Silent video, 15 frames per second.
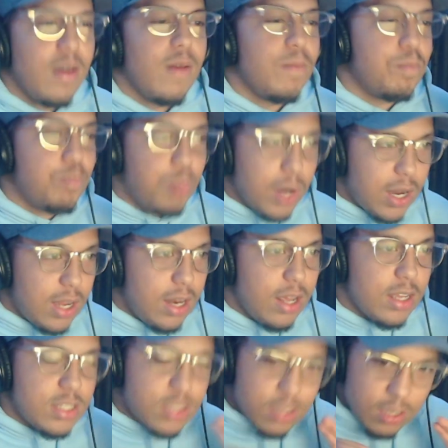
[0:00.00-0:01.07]
but
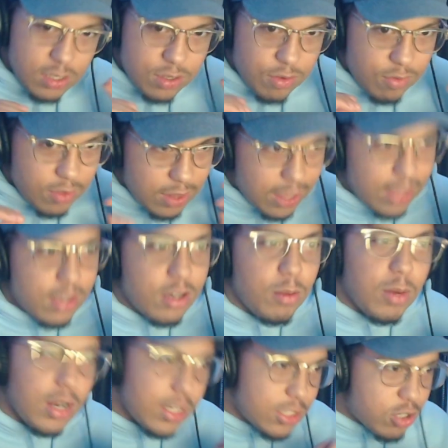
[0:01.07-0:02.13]
it's like, come
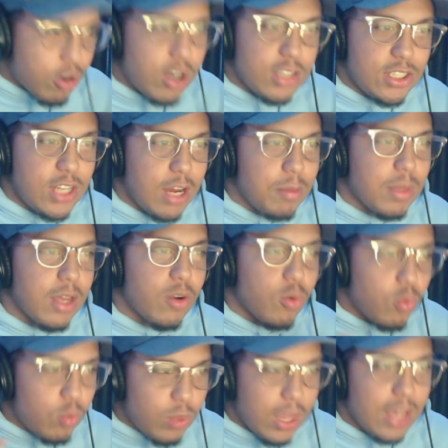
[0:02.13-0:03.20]
on, it's crunch time.
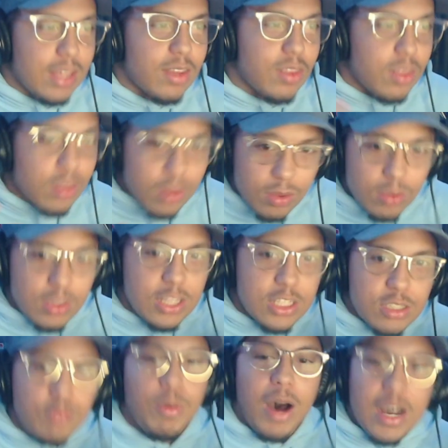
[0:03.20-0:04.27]
Like
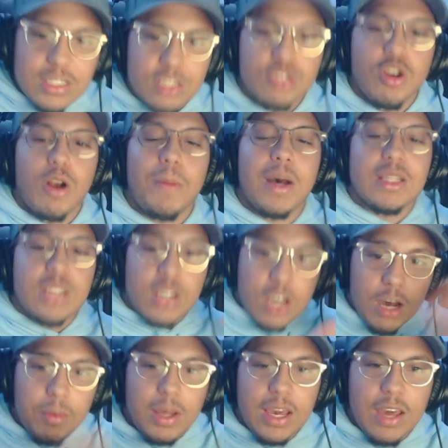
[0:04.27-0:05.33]
these boxes are about to
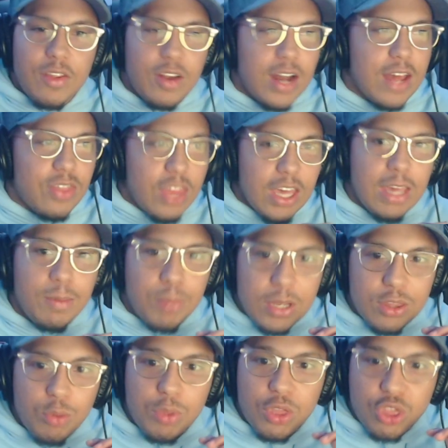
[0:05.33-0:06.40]
come together, and I think he picked
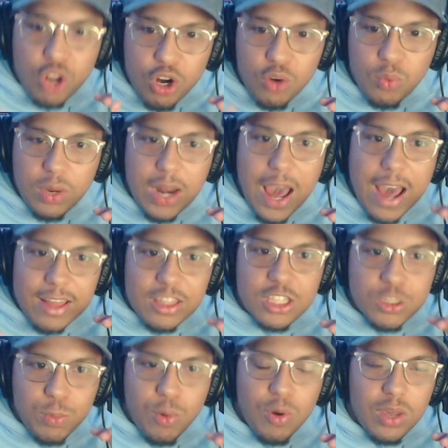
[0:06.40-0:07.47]
up the third one at this
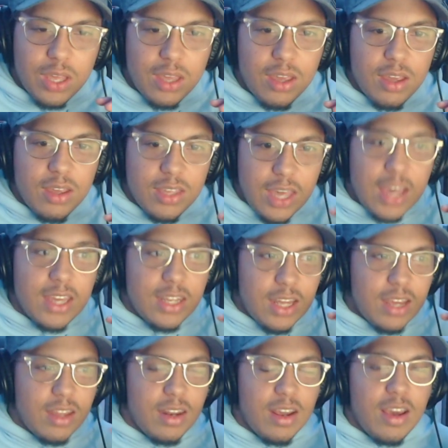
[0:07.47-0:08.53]
point. Yeah, he
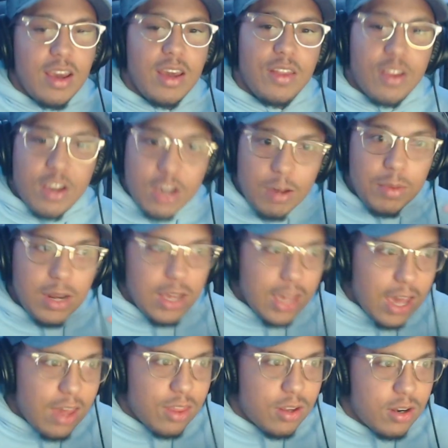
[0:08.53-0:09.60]
did. They're coming
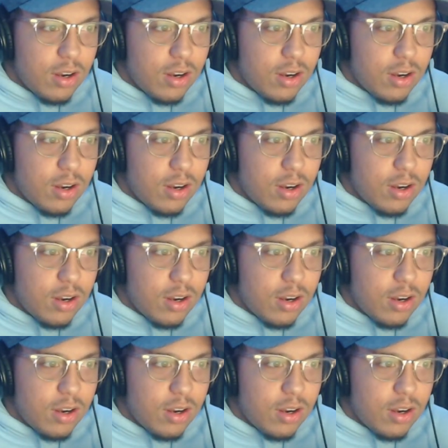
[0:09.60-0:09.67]
together.